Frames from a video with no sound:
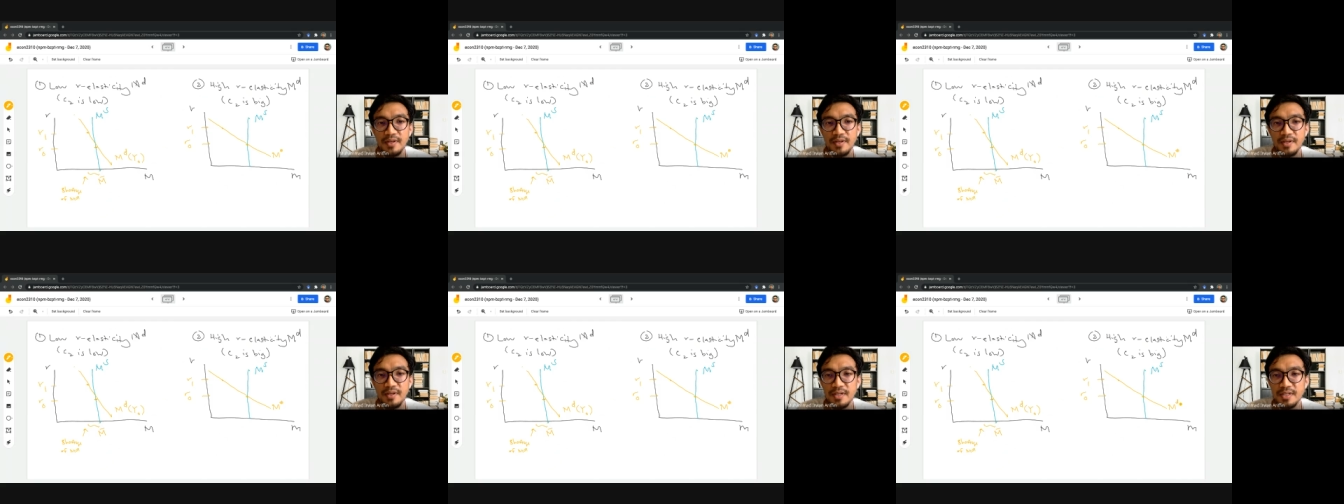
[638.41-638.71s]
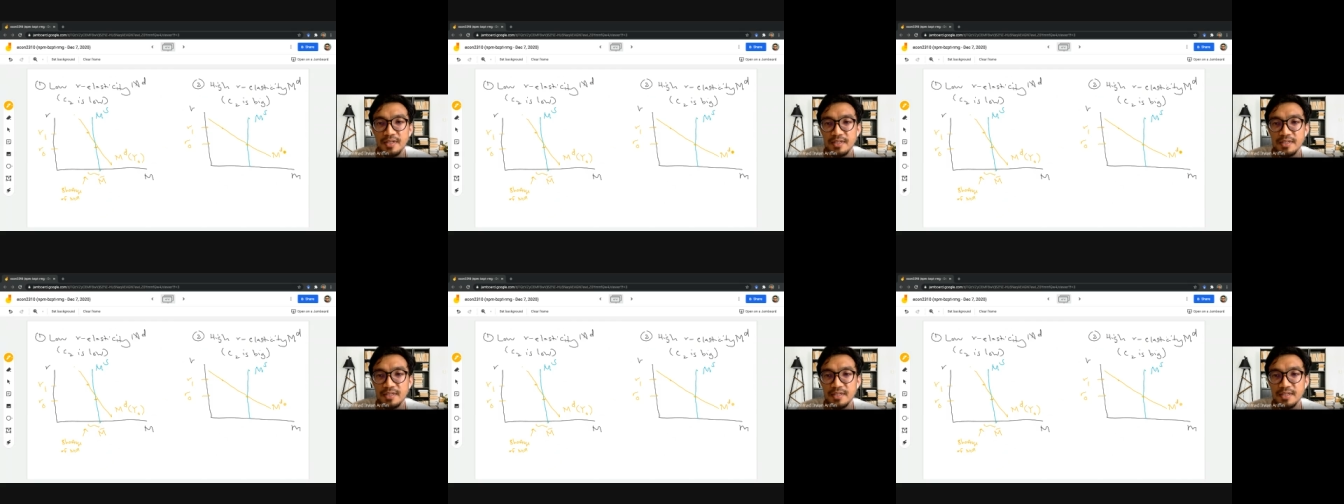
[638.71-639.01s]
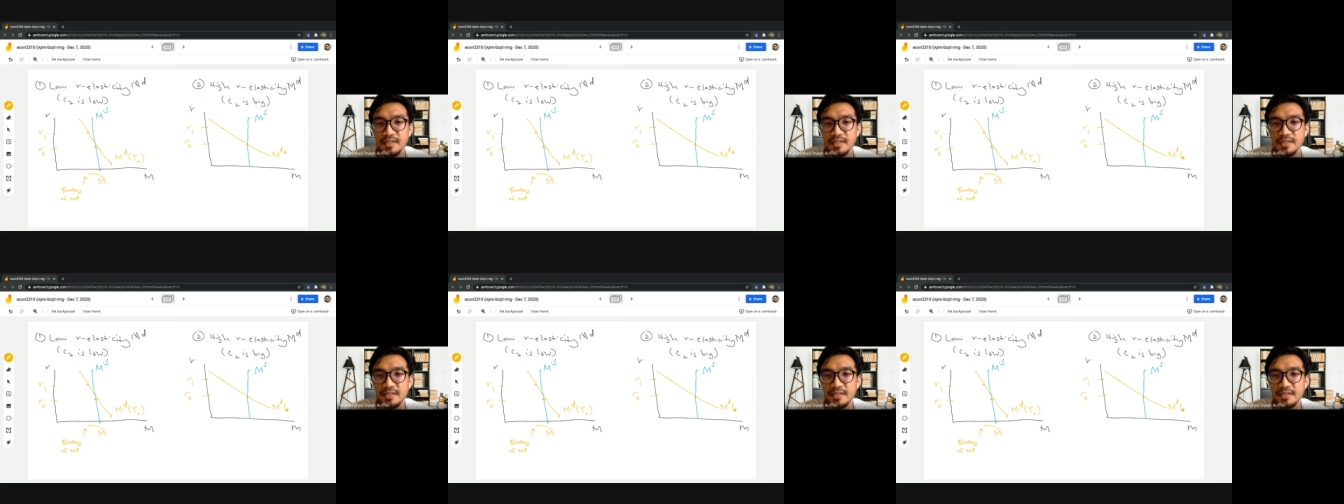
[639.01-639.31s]

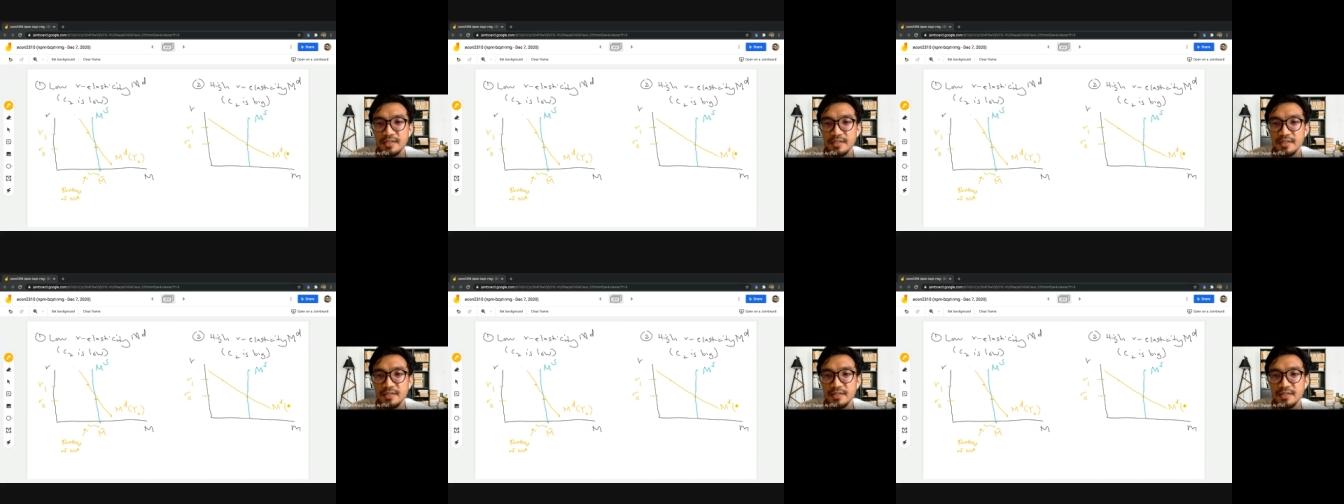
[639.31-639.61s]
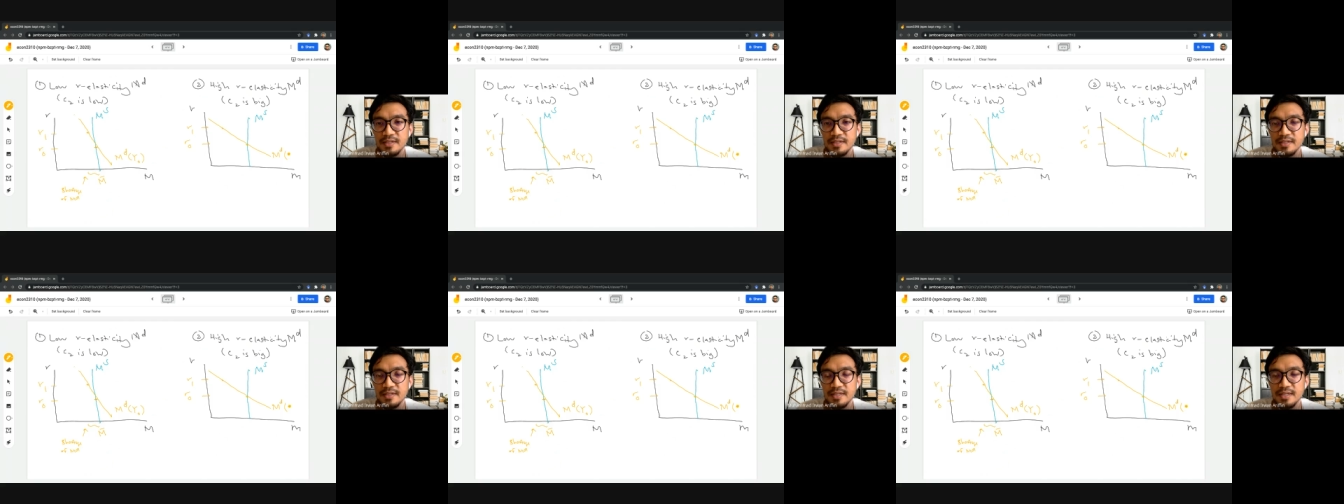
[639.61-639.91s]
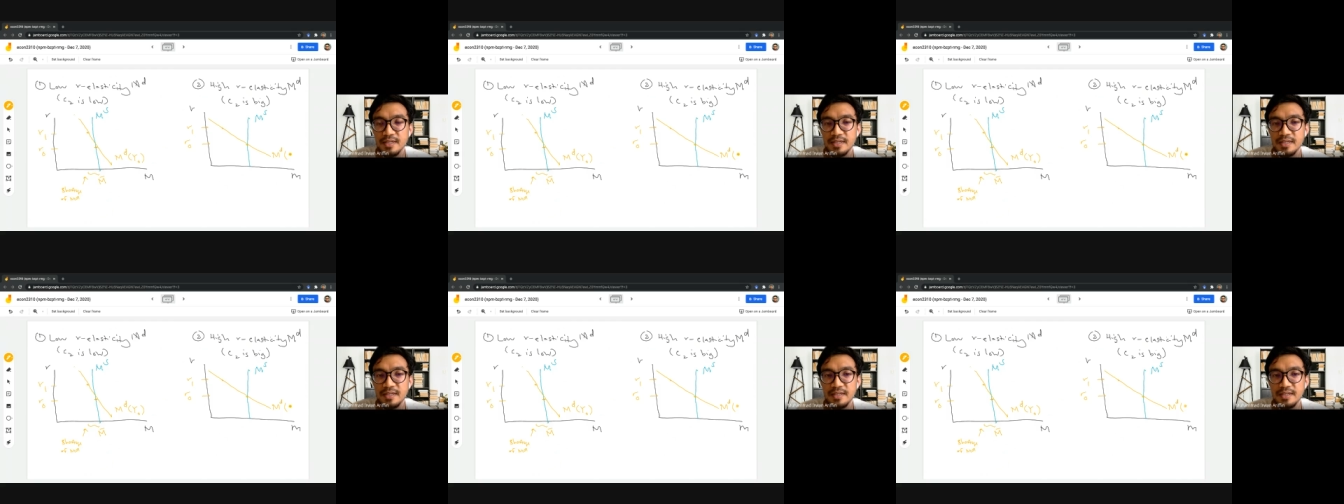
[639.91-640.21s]
the, the,
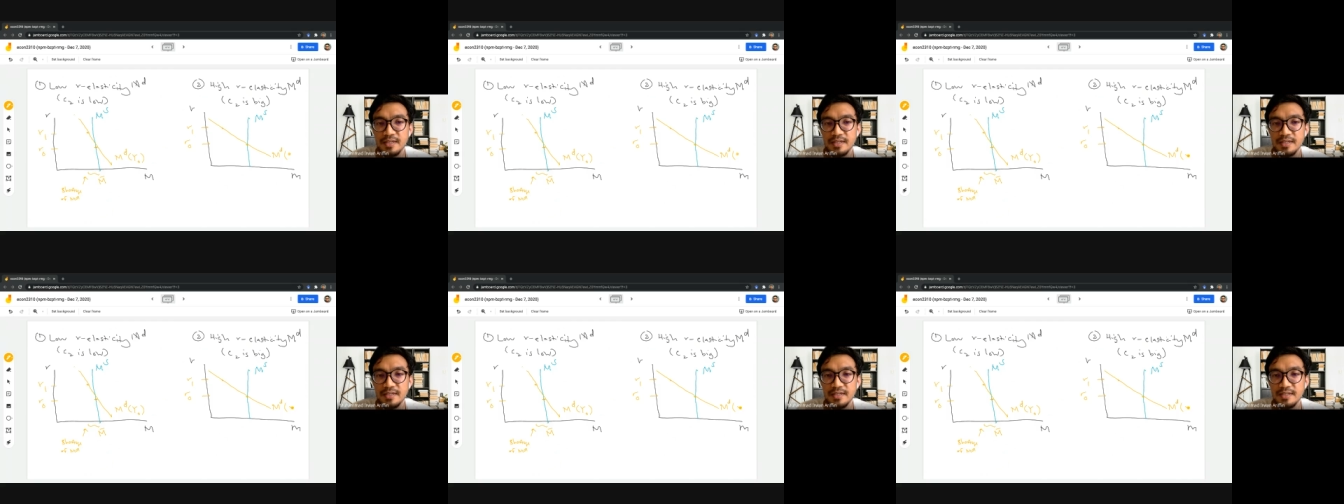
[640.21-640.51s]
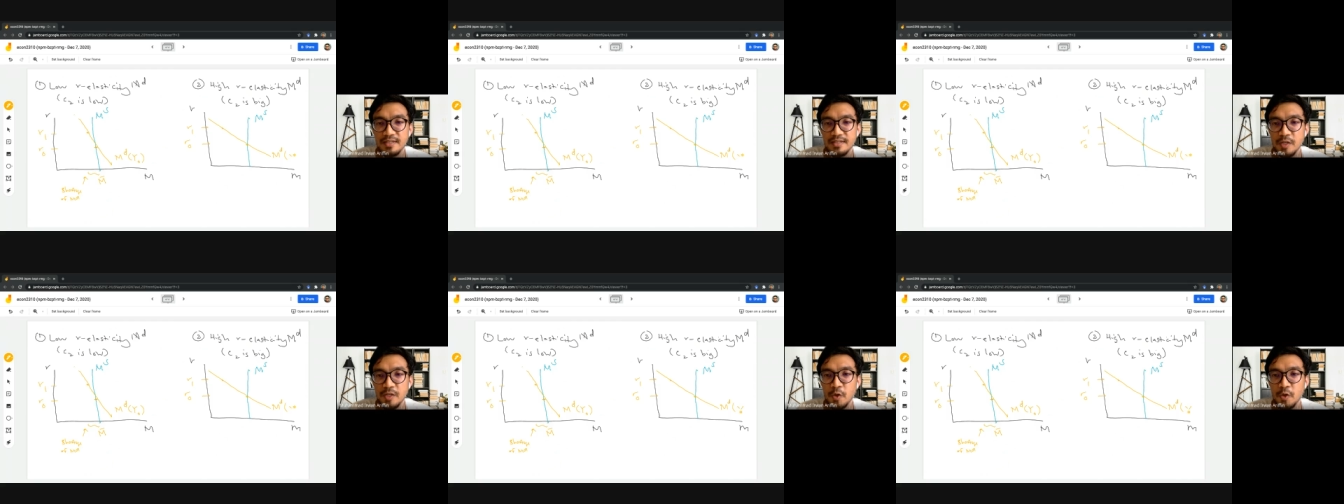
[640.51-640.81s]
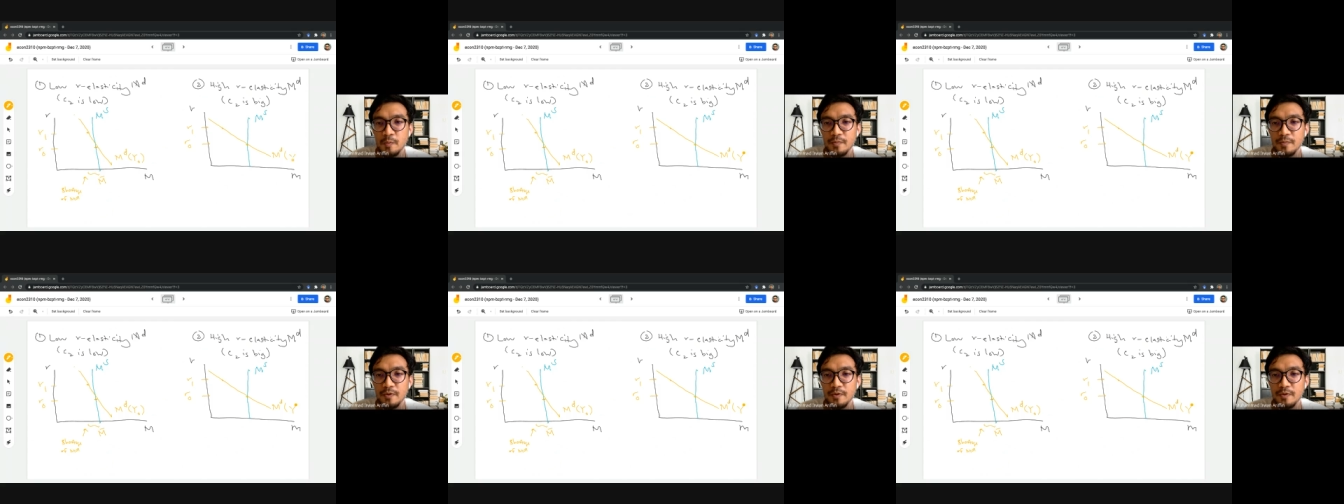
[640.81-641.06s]
the slope,